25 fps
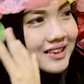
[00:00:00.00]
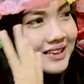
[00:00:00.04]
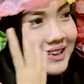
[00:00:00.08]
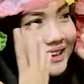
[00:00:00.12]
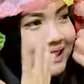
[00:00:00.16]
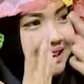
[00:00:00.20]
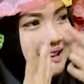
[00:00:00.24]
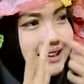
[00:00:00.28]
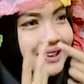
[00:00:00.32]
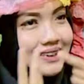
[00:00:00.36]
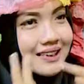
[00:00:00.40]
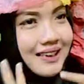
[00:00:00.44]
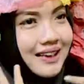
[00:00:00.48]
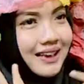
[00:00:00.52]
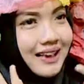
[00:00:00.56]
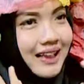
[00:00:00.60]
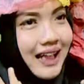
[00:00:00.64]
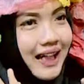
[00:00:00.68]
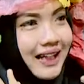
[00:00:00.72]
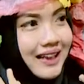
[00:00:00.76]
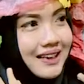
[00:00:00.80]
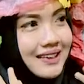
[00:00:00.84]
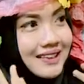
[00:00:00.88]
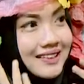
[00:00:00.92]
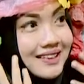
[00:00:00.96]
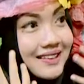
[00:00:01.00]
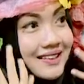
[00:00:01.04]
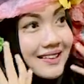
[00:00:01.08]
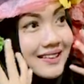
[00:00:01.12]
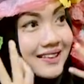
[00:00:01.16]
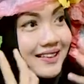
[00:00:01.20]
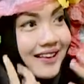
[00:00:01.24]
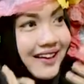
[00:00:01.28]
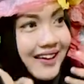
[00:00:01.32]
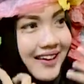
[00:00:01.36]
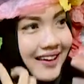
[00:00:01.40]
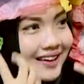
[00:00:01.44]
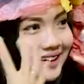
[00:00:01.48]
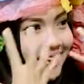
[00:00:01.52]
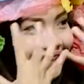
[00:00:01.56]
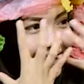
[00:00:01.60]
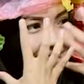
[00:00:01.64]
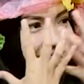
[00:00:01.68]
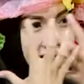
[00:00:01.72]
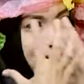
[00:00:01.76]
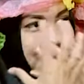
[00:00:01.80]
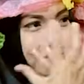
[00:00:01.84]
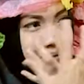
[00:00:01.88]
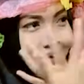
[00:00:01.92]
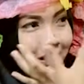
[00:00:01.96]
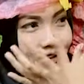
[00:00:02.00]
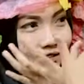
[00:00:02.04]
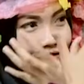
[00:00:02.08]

is like the earth. My